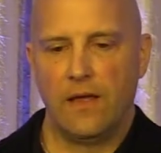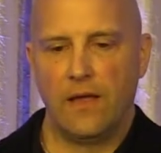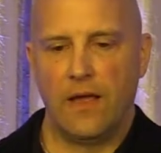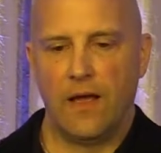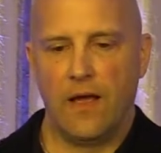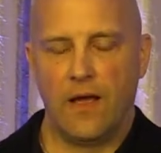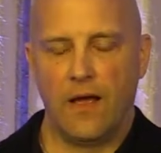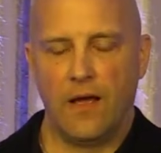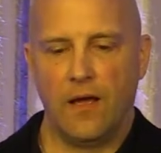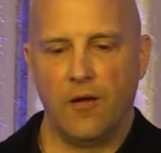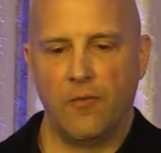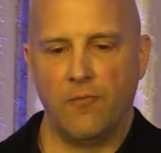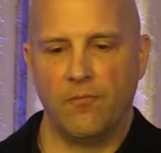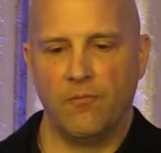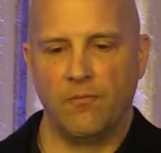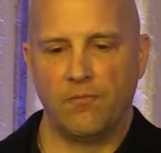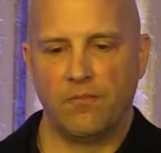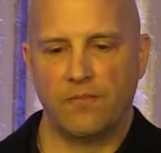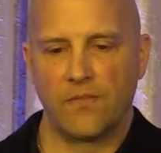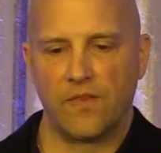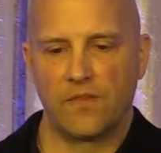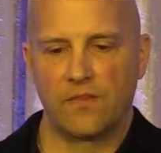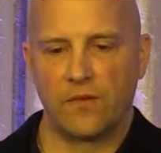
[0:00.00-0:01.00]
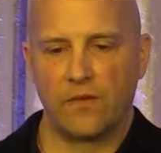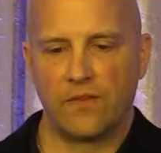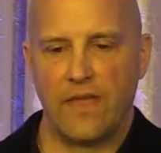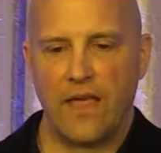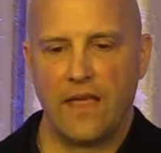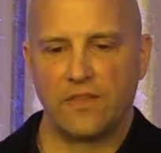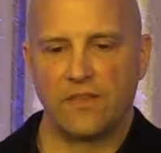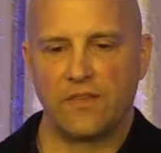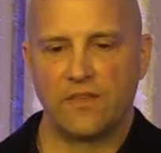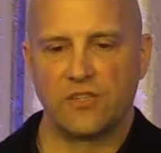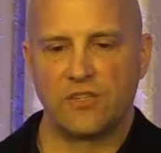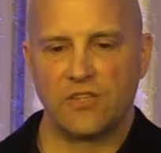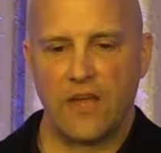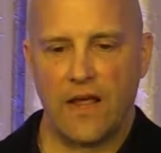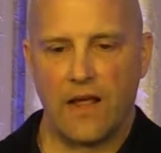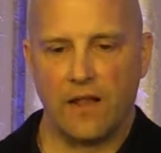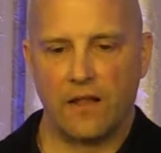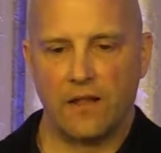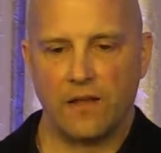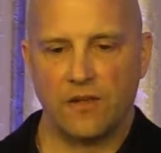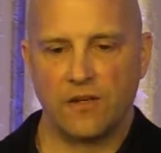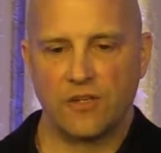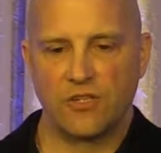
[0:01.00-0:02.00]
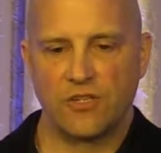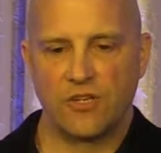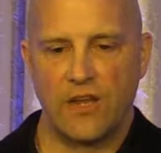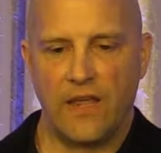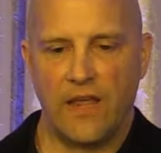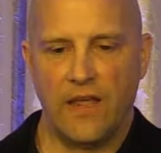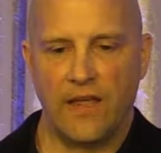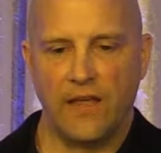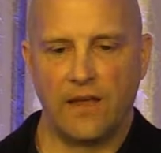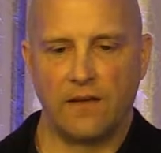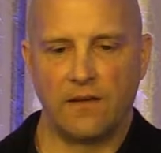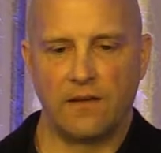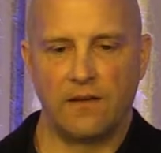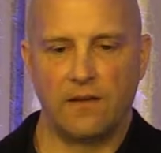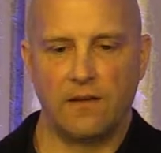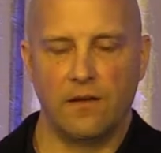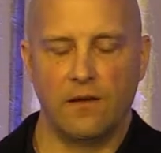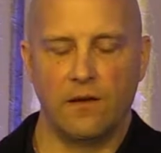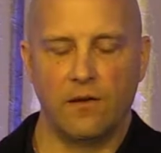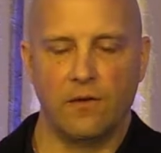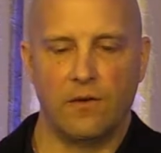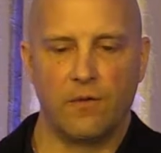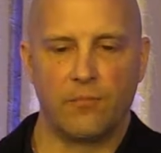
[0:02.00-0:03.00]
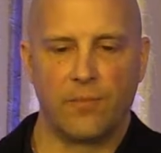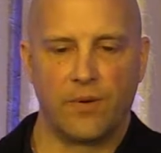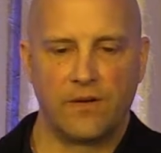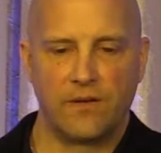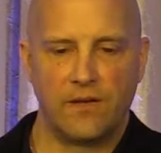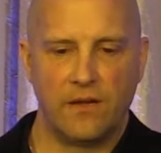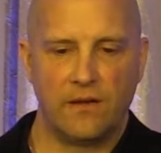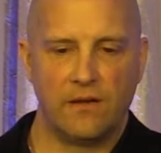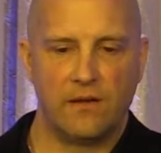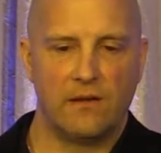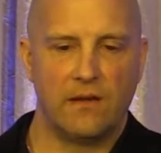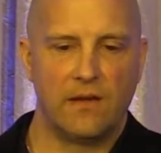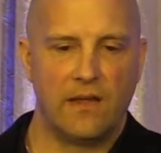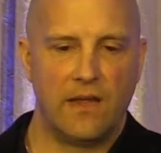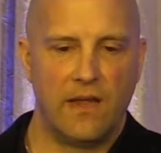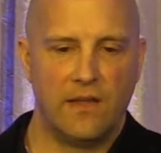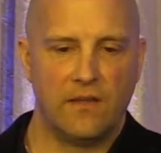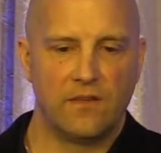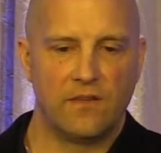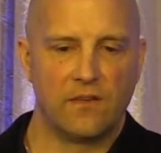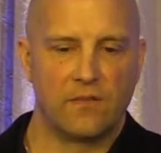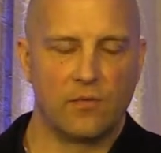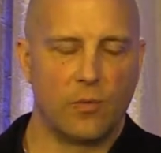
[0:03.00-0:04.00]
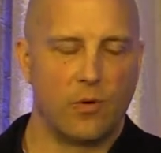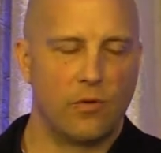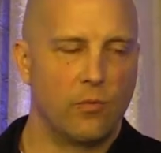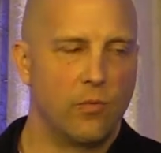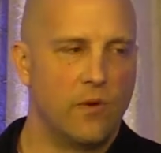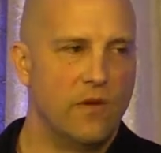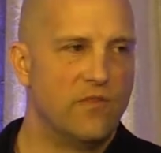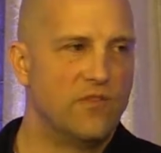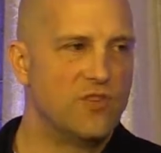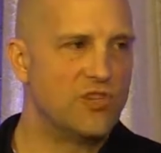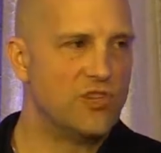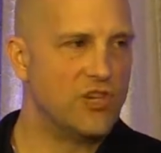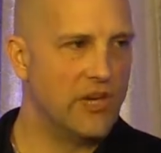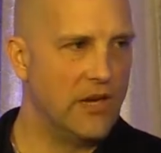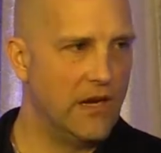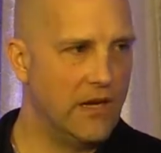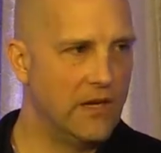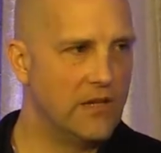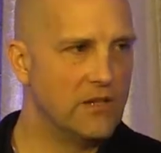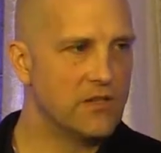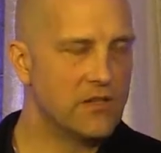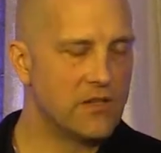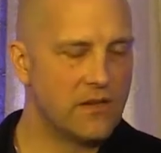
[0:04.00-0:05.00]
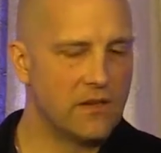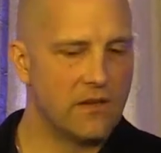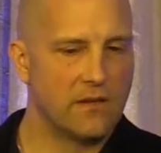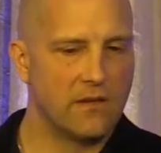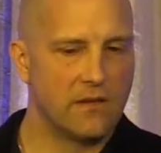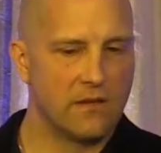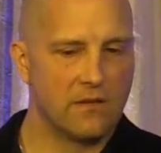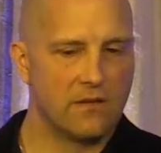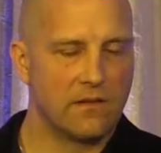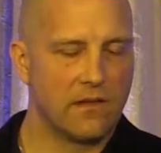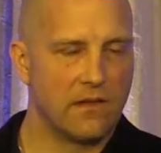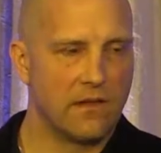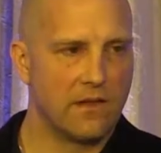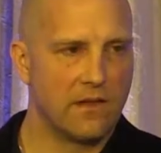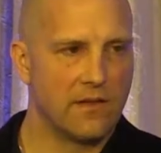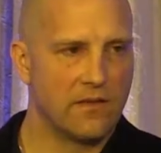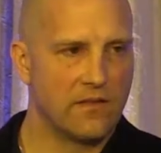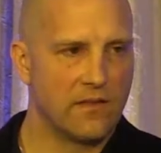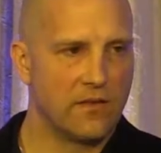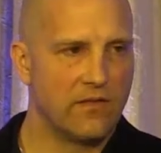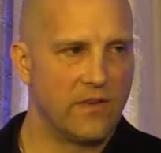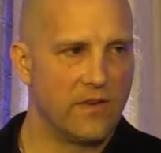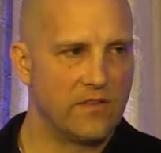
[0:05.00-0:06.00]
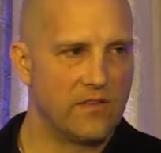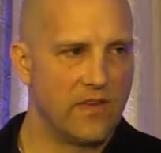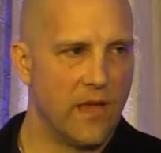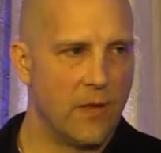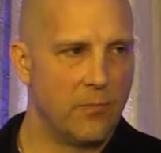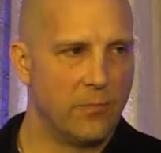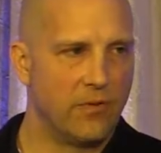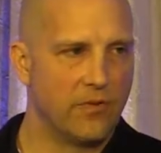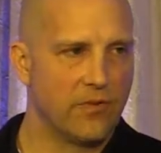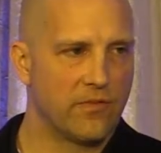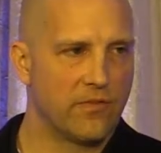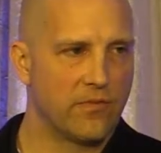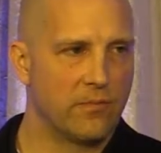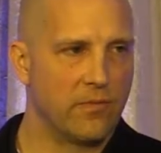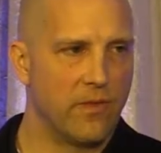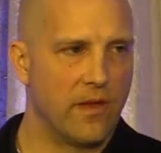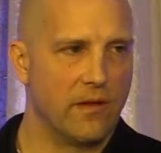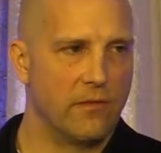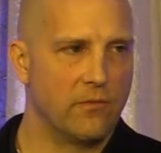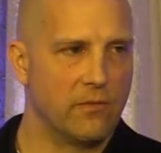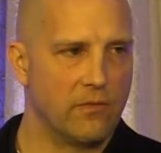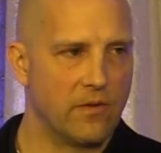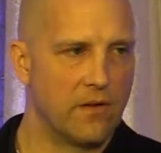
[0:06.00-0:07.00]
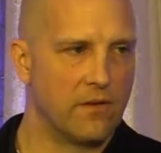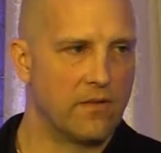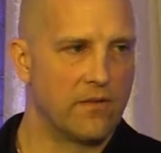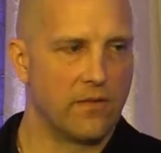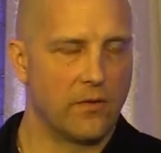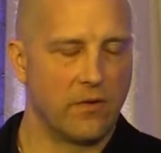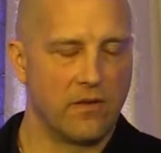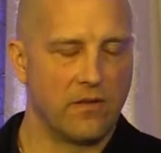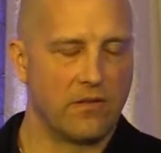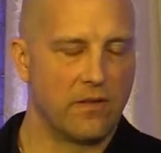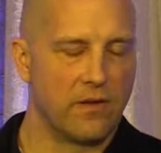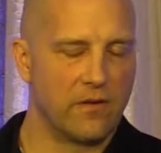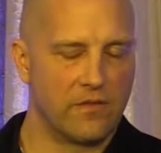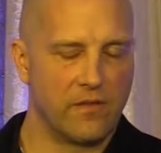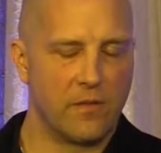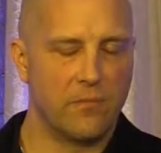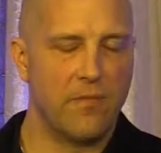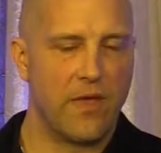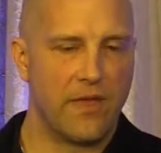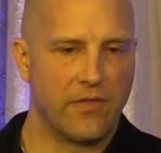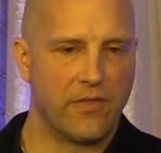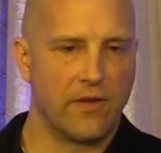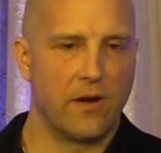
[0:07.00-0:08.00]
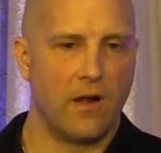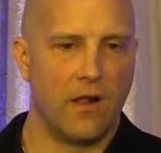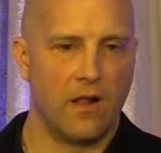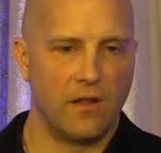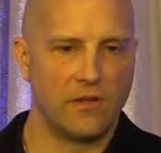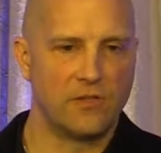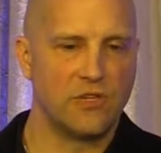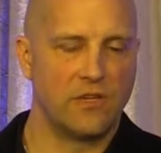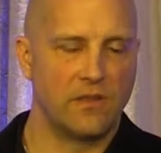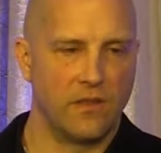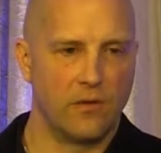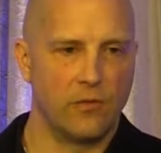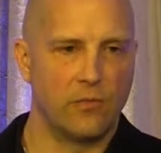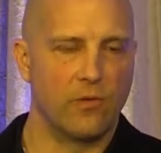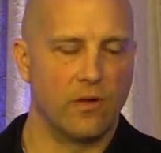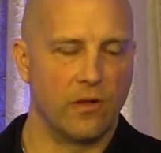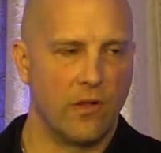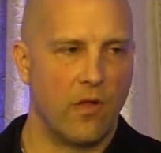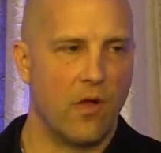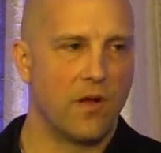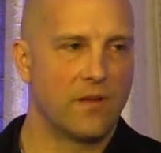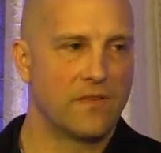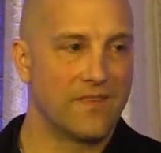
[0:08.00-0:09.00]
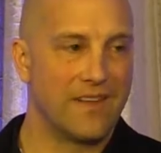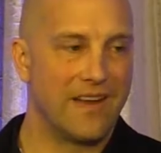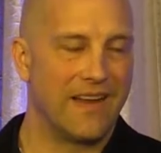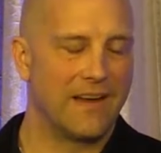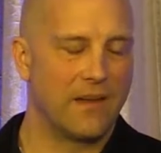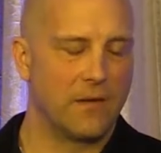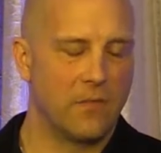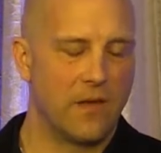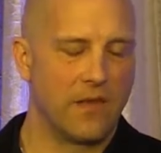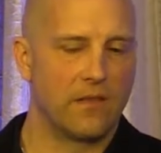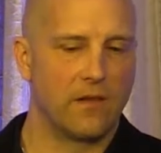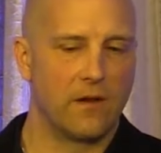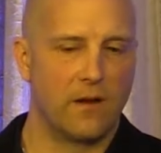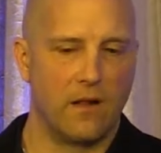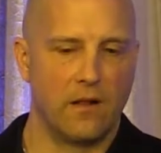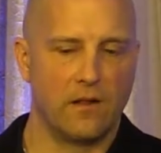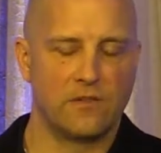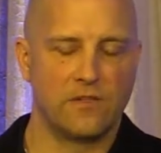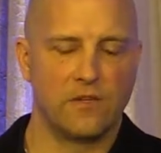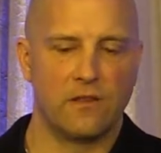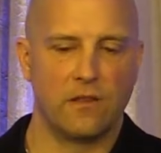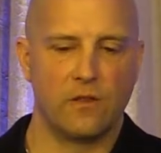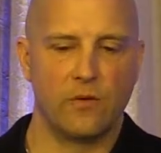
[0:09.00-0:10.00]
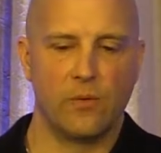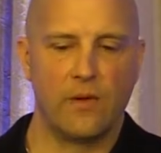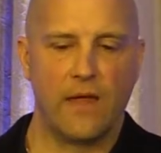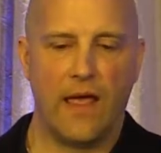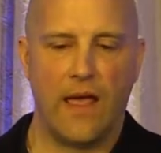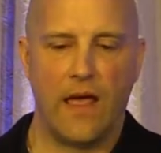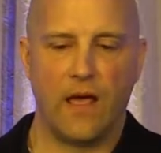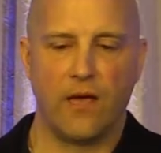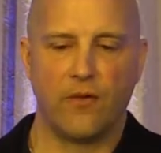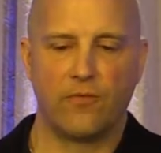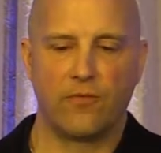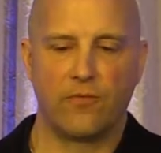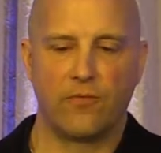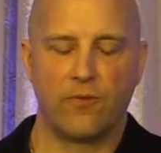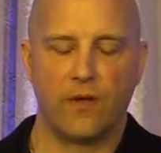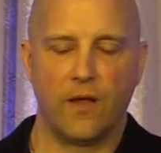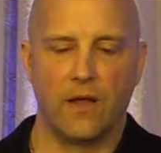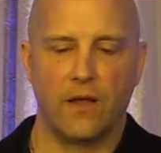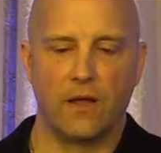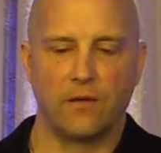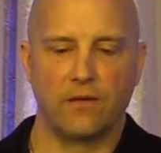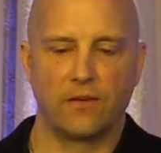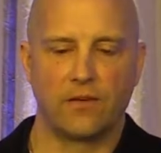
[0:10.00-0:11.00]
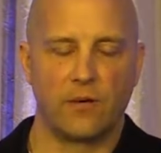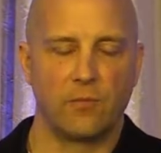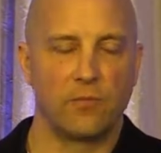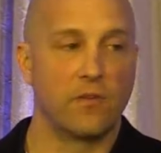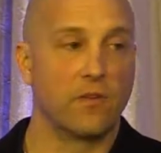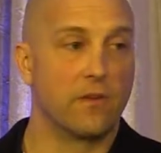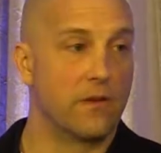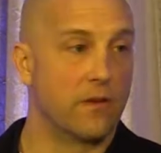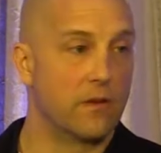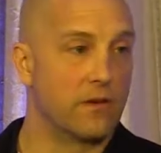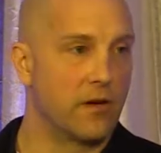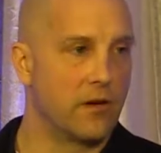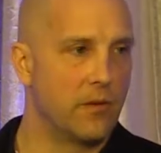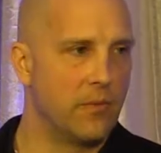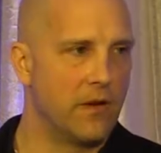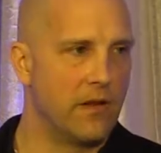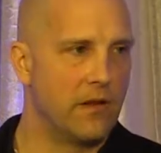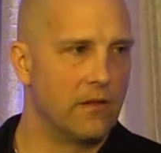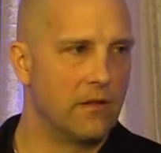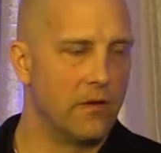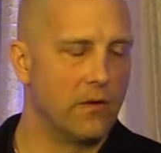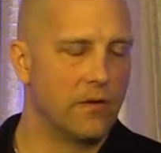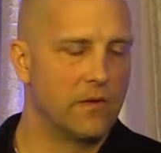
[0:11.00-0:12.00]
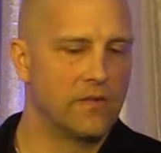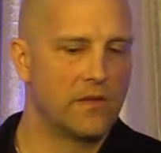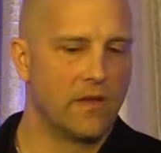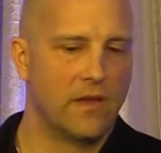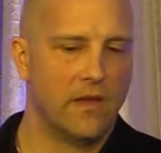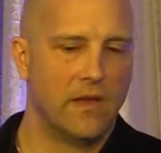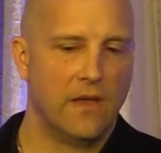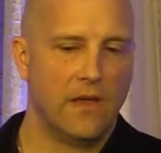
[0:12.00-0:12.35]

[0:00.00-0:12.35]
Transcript: that's a challenge, and particularly in cases where we've changed the list of examples, and there's a methodology, a long-standing methodology that we have in terms of determining those